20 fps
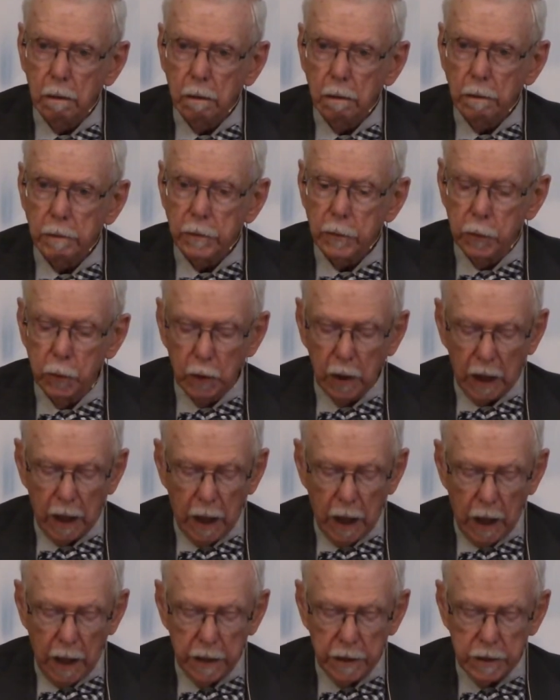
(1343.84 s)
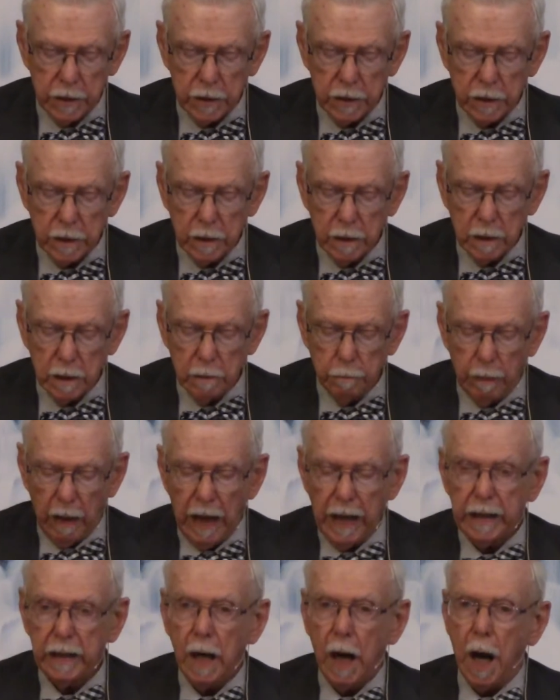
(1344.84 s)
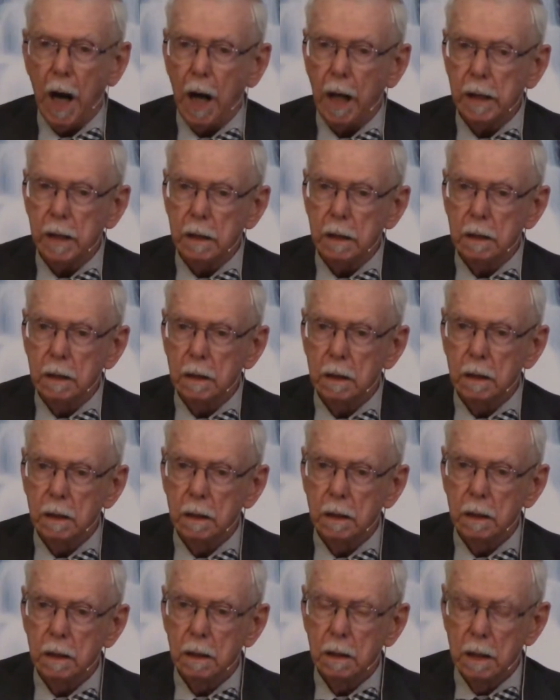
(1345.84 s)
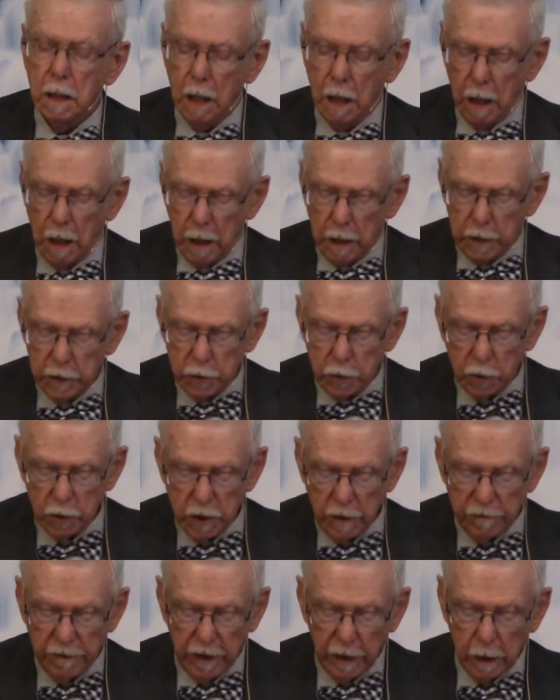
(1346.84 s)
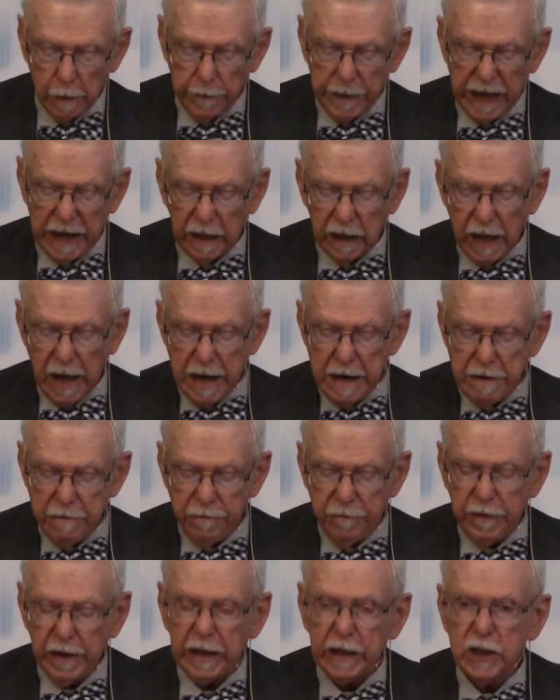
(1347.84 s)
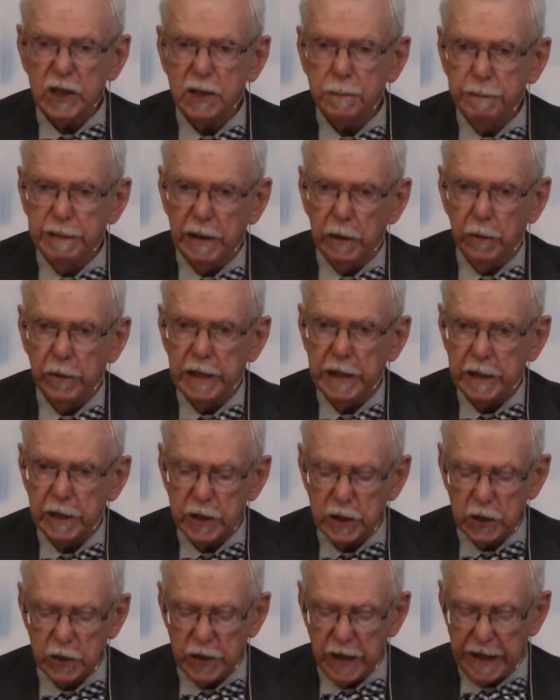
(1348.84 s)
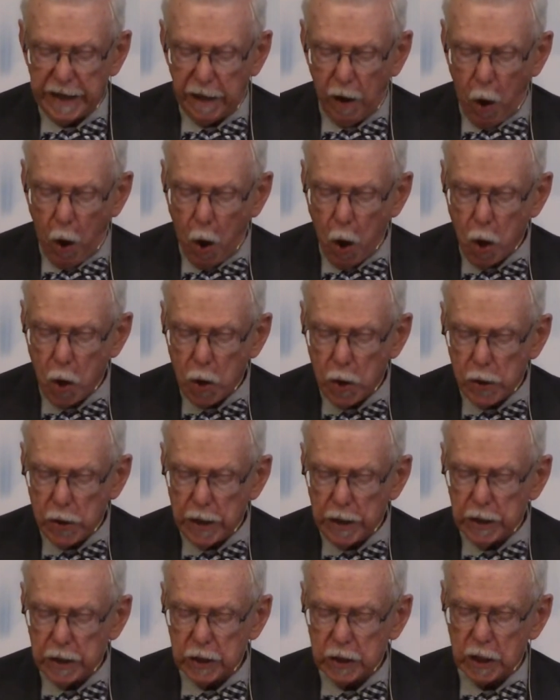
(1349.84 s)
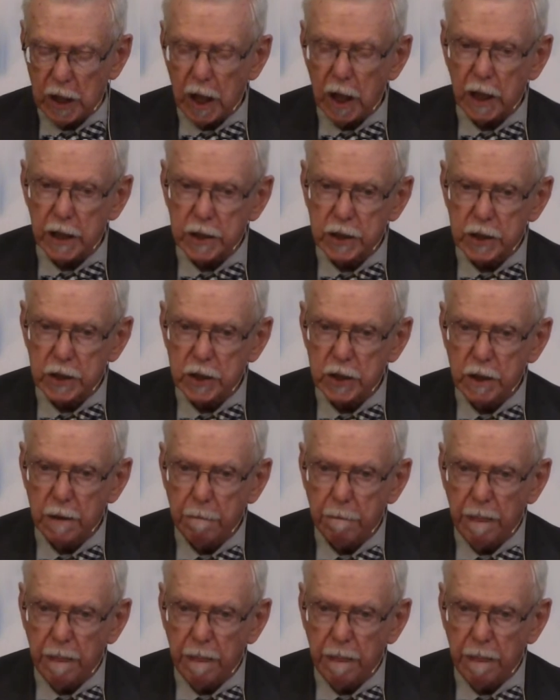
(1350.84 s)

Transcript: utilized by God to develop a life experience that hardens us